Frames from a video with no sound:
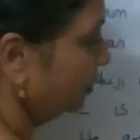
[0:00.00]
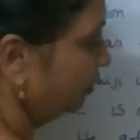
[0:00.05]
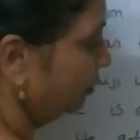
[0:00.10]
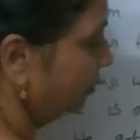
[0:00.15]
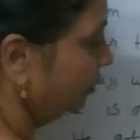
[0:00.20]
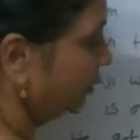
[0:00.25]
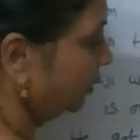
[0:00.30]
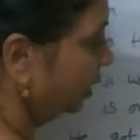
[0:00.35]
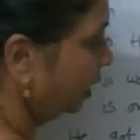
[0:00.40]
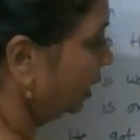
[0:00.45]

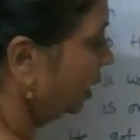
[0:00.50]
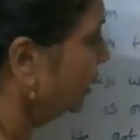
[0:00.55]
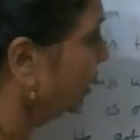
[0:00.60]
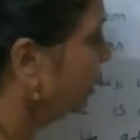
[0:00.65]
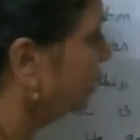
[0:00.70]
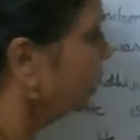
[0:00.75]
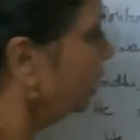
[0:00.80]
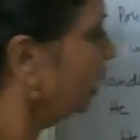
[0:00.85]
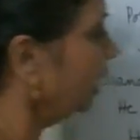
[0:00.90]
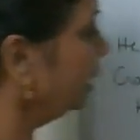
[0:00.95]
Okay,
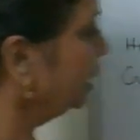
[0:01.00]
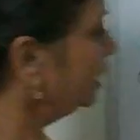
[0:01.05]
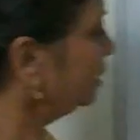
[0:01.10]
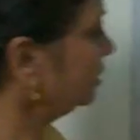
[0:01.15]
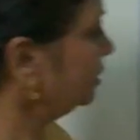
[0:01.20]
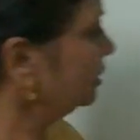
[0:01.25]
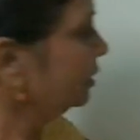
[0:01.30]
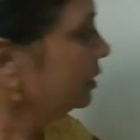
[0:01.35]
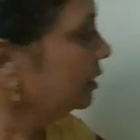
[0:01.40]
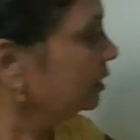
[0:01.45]
and
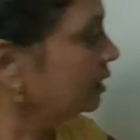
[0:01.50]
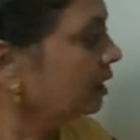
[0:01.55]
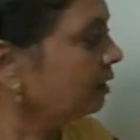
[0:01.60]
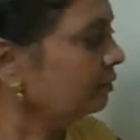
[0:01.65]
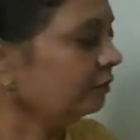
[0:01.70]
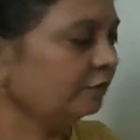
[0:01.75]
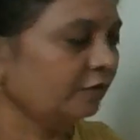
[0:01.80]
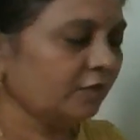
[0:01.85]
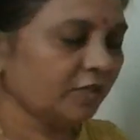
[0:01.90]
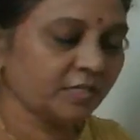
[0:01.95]

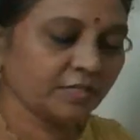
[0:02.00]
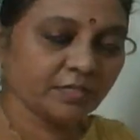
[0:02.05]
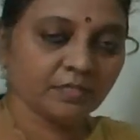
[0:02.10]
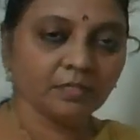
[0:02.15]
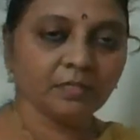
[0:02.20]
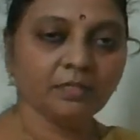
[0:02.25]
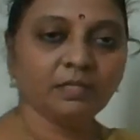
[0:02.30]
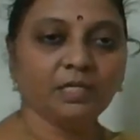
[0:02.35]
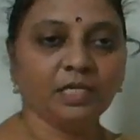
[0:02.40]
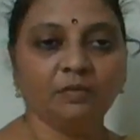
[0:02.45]
first,
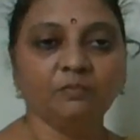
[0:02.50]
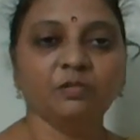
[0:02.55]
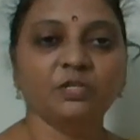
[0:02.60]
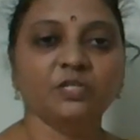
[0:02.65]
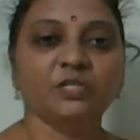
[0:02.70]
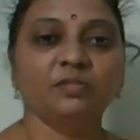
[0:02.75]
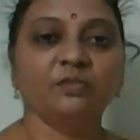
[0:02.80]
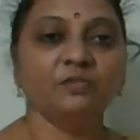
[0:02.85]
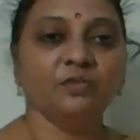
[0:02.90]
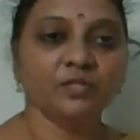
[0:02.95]
he
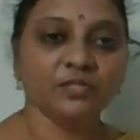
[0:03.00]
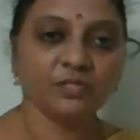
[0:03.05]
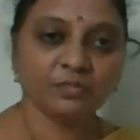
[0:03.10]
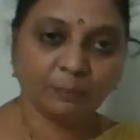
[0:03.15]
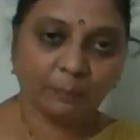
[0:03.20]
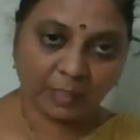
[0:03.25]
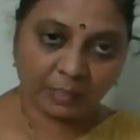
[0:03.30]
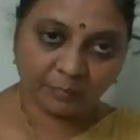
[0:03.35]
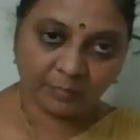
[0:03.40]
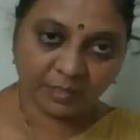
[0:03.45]
was the first
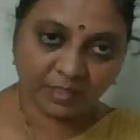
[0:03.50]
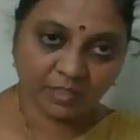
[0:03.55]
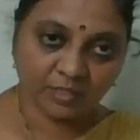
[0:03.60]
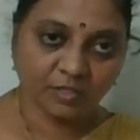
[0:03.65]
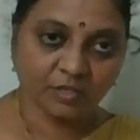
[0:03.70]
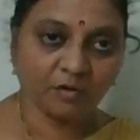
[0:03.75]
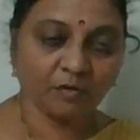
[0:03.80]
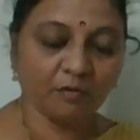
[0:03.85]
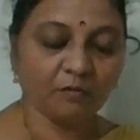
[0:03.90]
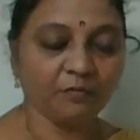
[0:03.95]
prime
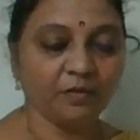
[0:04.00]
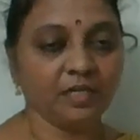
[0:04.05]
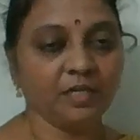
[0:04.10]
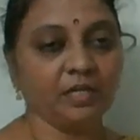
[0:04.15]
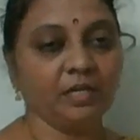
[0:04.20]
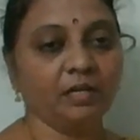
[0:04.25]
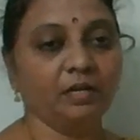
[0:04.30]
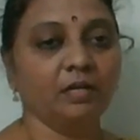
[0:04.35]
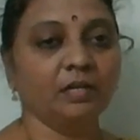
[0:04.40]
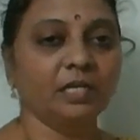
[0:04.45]
minister of
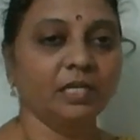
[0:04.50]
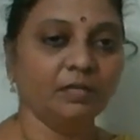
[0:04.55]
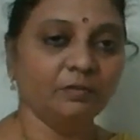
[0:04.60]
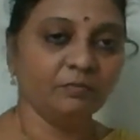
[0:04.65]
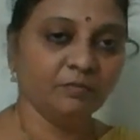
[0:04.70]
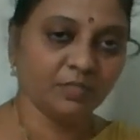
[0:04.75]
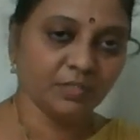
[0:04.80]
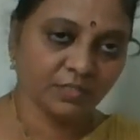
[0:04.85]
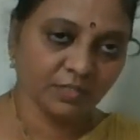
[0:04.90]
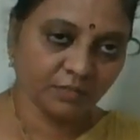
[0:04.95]
India. He
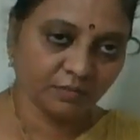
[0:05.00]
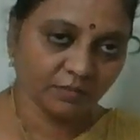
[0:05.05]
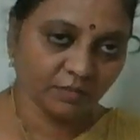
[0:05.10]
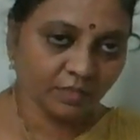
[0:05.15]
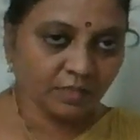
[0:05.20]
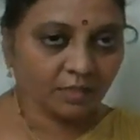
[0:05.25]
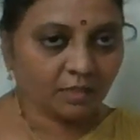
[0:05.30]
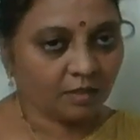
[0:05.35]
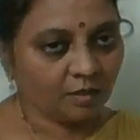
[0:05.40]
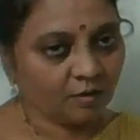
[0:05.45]
was the
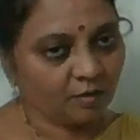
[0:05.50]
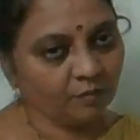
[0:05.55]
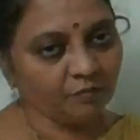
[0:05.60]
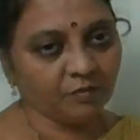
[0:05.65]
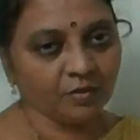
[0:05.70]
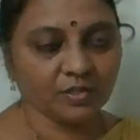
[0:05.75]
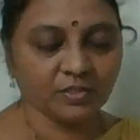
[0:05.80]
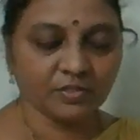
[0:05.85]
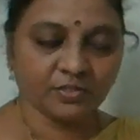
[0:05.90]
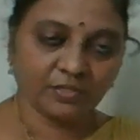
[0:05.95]

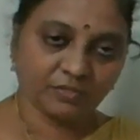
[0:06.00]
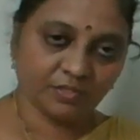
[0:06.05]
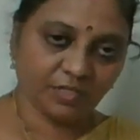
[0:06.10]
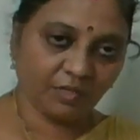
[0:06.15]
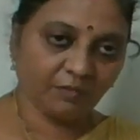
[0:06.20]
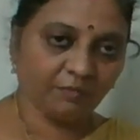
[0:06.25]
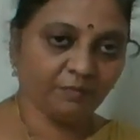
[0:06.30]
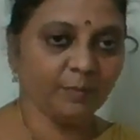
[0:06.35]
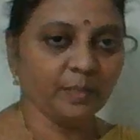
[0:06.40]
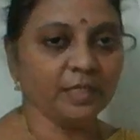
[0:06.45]
first
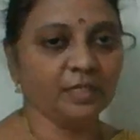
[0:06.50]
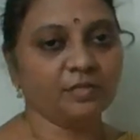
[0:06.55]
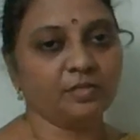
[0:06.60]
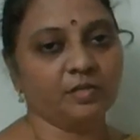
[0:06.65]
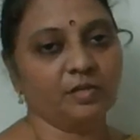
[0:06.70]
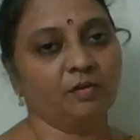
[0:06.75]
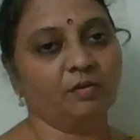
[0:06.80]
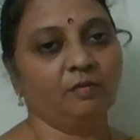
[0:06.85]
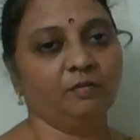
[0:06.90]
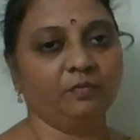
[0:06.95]
chief
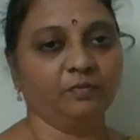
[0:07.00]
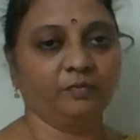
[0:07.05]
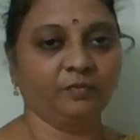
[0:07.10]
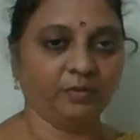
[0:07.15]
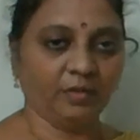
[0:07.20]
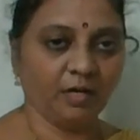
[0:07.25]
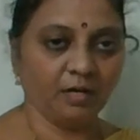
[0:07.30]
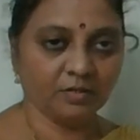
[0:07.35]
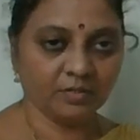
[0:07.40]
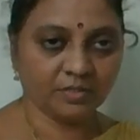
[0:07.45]
minister of
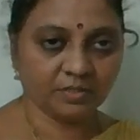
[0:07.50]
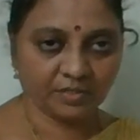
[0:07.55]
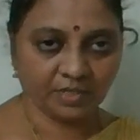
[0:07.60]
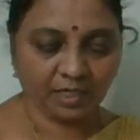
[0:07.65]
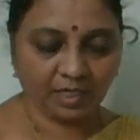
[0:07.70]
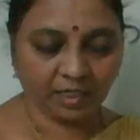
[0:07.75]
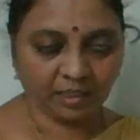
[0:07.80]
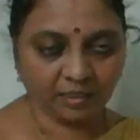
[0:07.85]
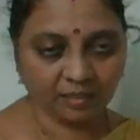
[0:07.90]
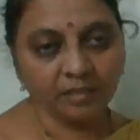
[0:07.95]
our
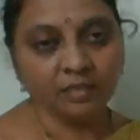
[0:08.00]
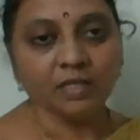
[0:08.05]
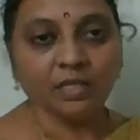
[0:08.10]
state.